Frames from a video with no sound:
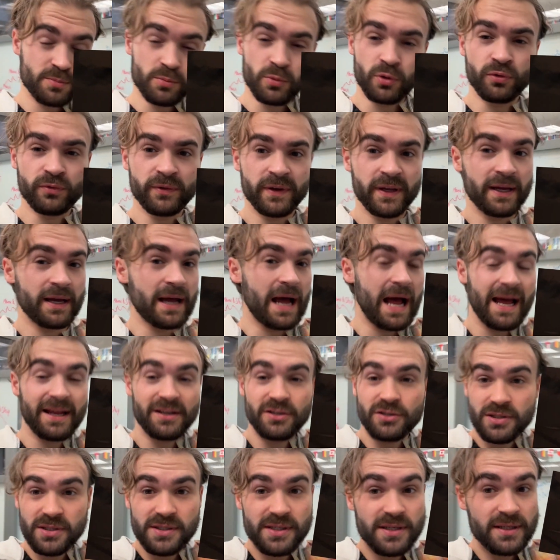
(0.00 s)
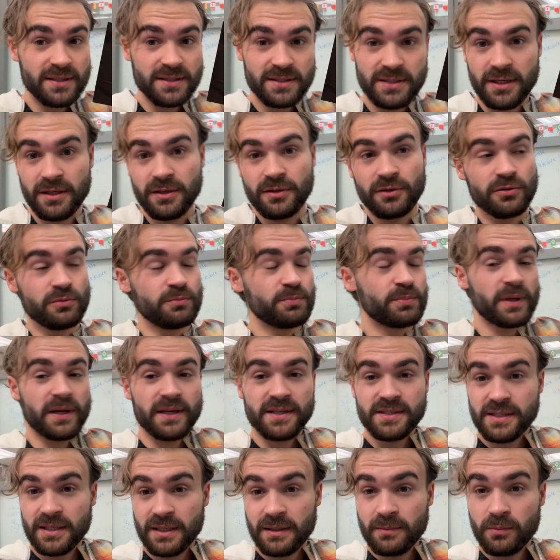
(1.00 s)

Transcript: moving, I just continued placing